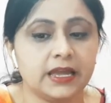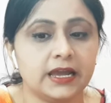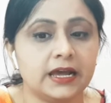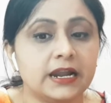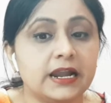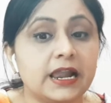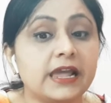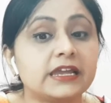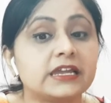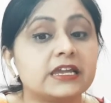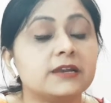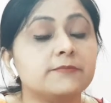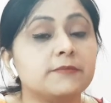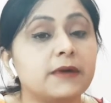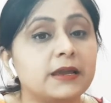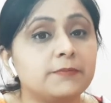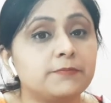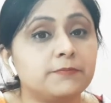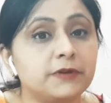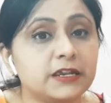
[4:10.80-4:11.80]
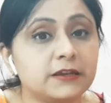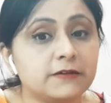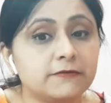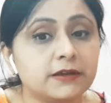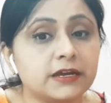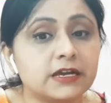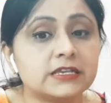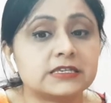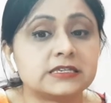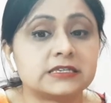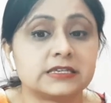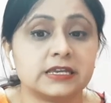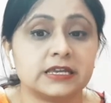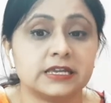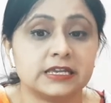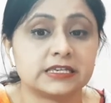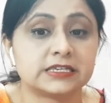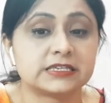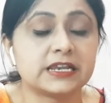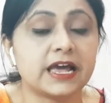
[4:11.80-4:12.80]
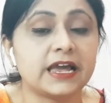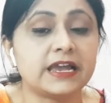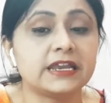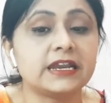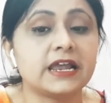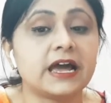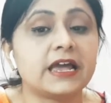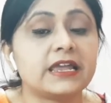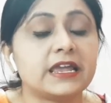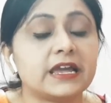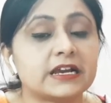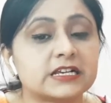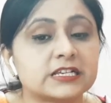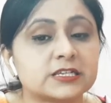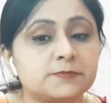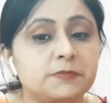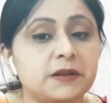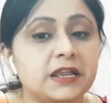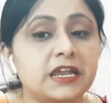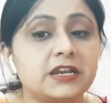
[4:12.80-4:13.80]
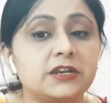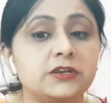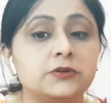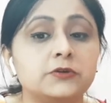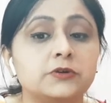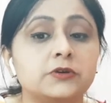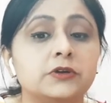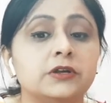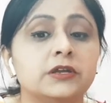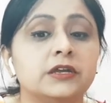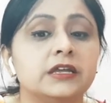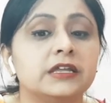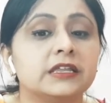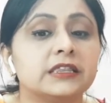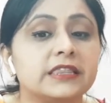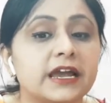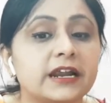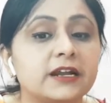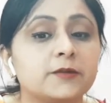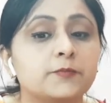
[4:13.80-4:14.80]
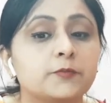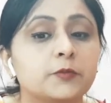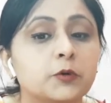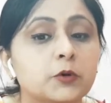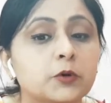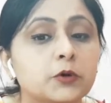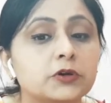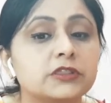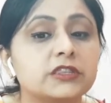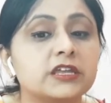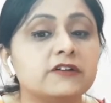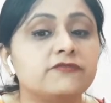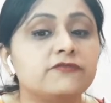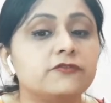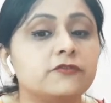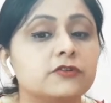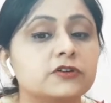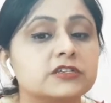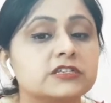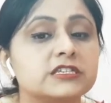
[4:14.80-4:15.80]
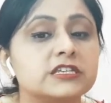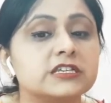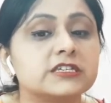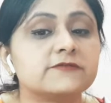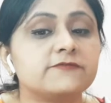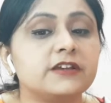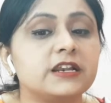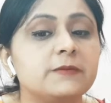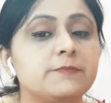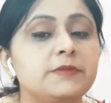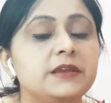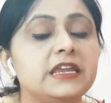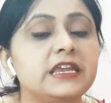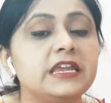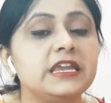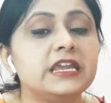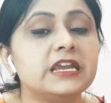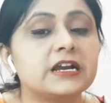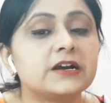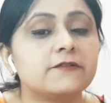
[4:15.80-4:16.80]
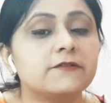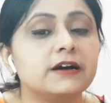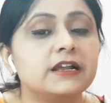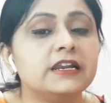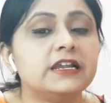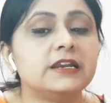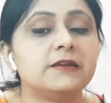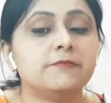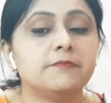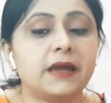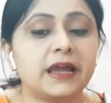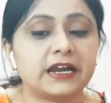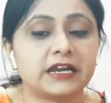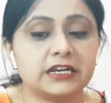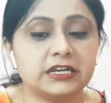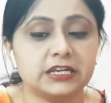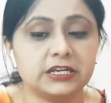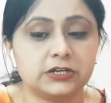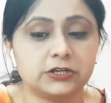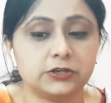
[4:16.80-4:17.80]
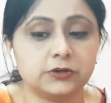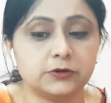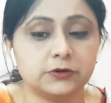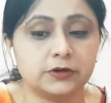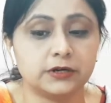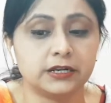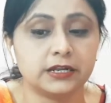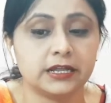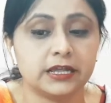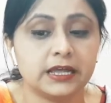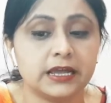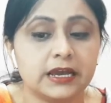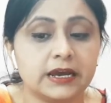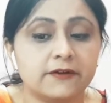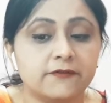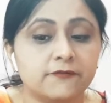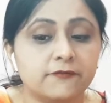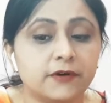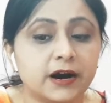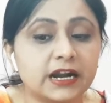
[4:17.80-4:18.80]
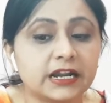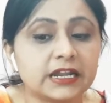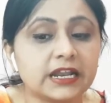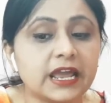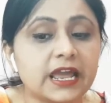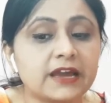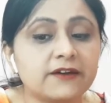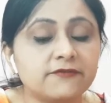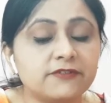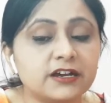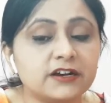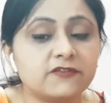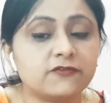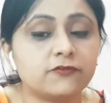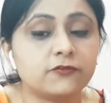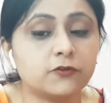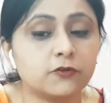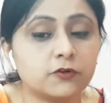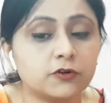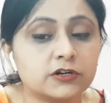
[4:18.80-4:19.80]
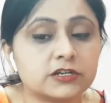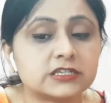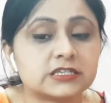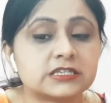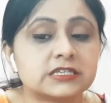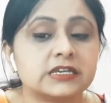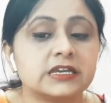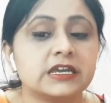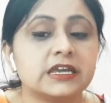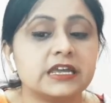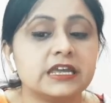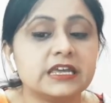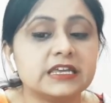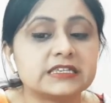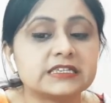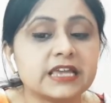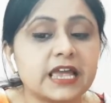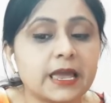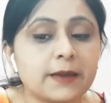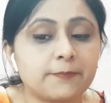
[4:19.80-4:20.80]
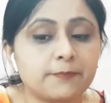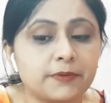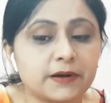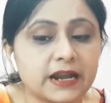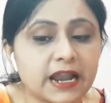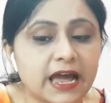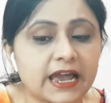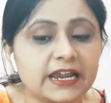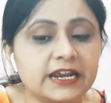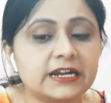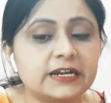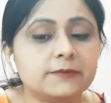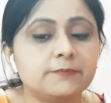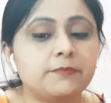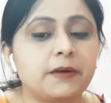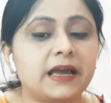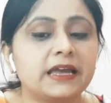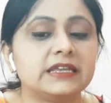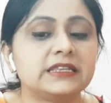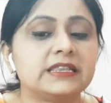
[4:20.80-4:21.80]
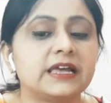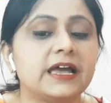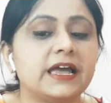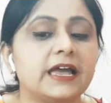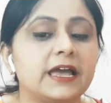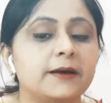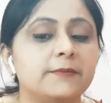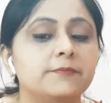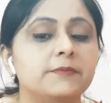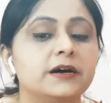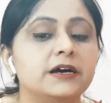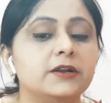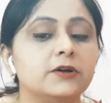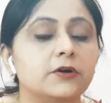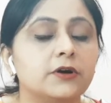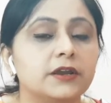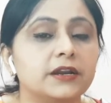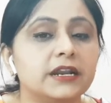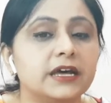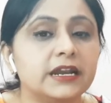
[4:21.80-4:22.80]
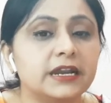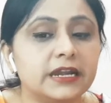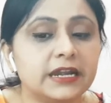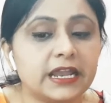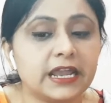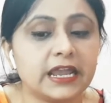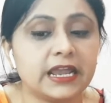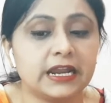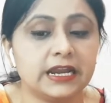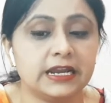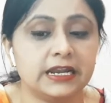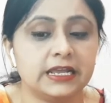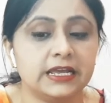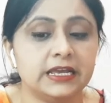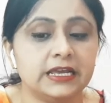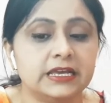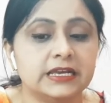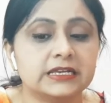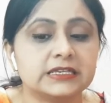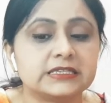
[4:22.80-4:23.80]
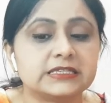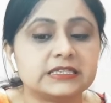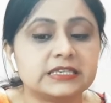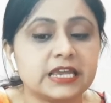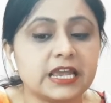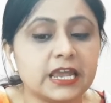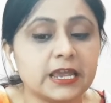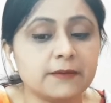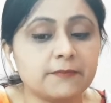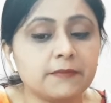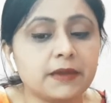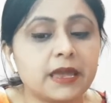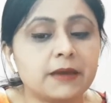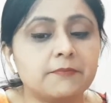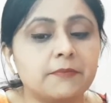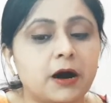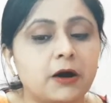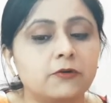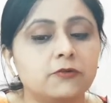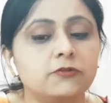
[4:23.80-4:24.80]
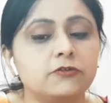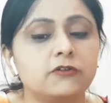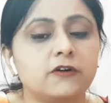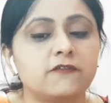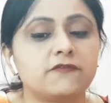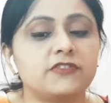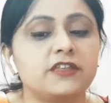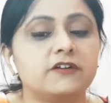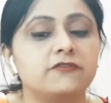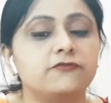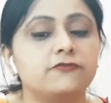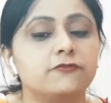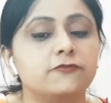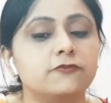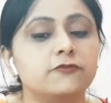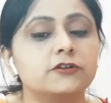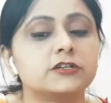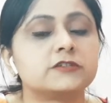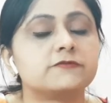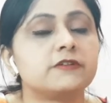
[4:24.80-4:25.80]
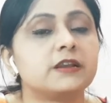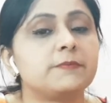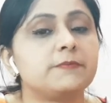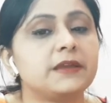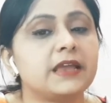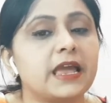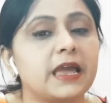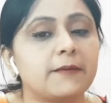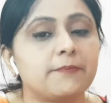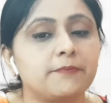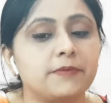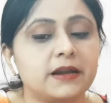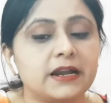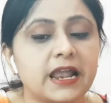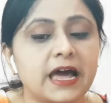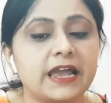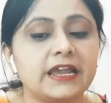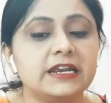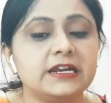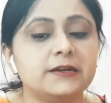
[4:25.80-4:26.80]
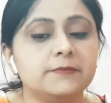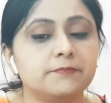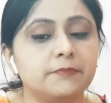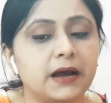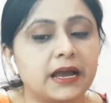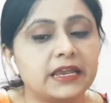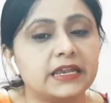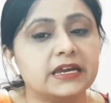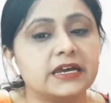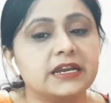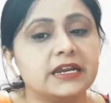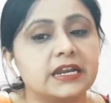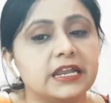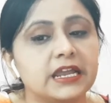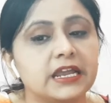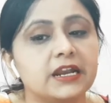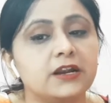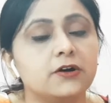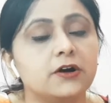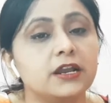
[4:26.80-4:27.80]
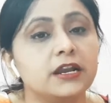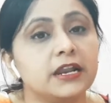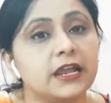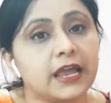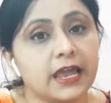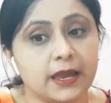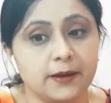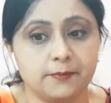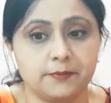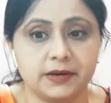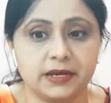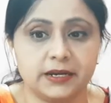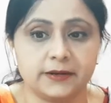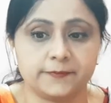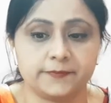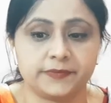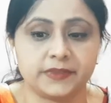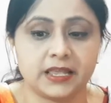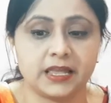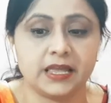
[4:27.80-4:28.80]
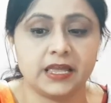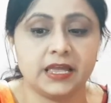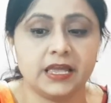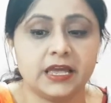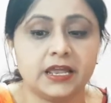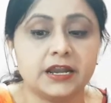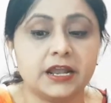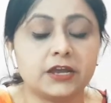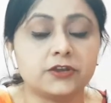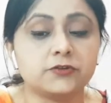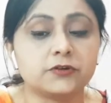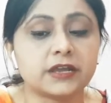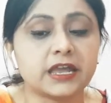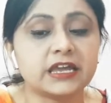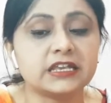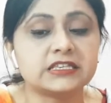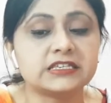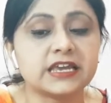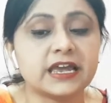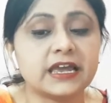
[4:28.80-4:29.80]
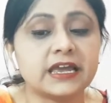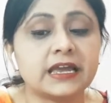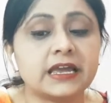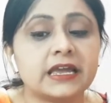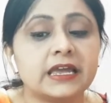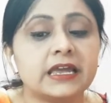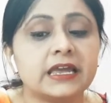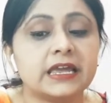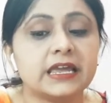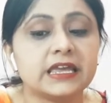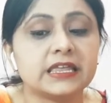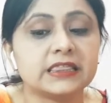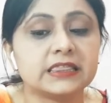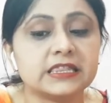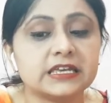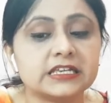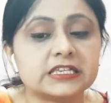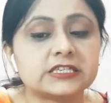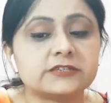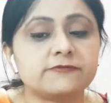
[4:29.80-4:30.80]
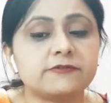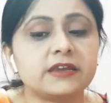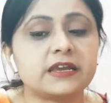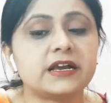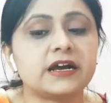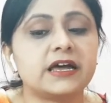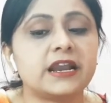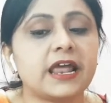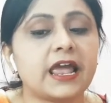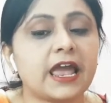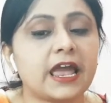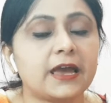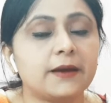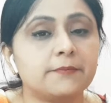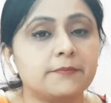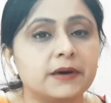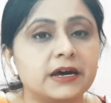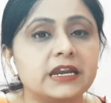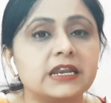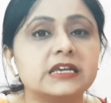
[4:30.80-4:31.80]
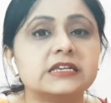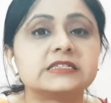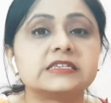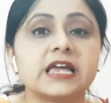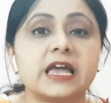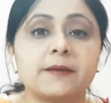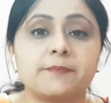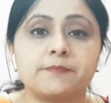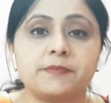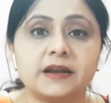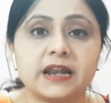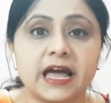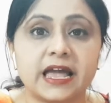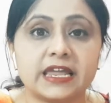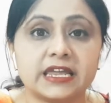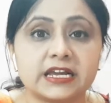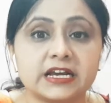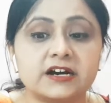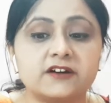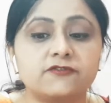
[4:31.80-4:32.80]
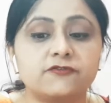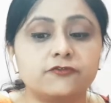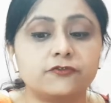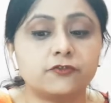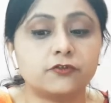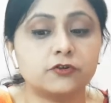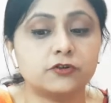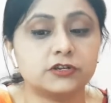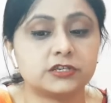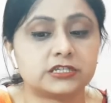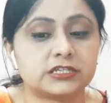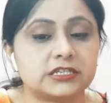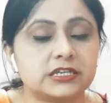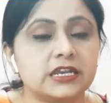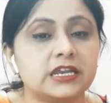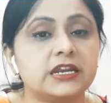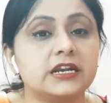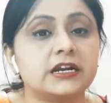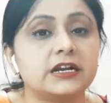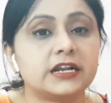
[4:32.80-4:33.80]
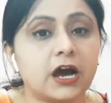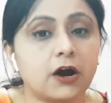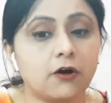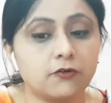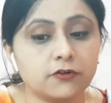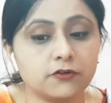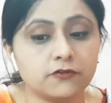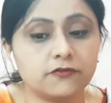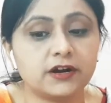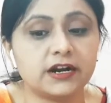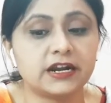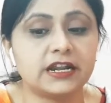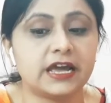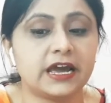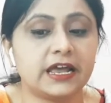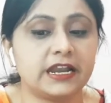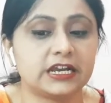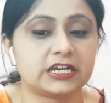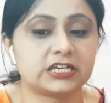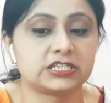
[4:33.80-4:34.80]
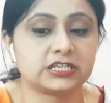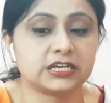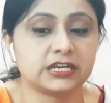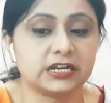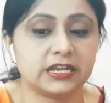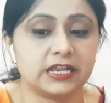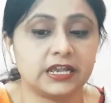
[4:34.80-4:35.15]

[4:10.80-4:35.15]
Like in my previous slide, I explained you that both the forces will be equal in magnitude. Whatever force is applied by the hammer on a nail, same amount of the force will be applied by a nail on hammer. Now you can check. In this figure, hammer is applying a force in a downward direction